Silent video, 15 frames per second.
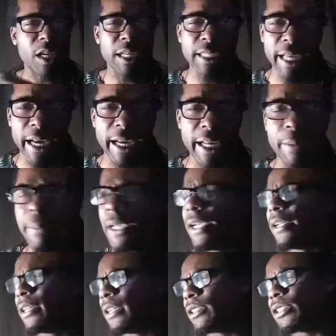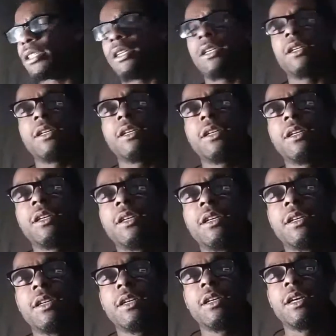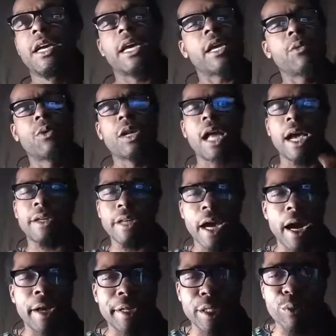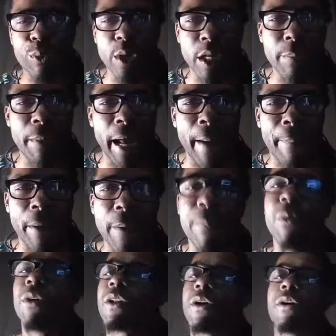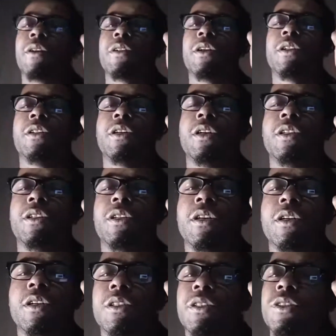They in a meeting and shit. He was like, nah, that's really black people. And the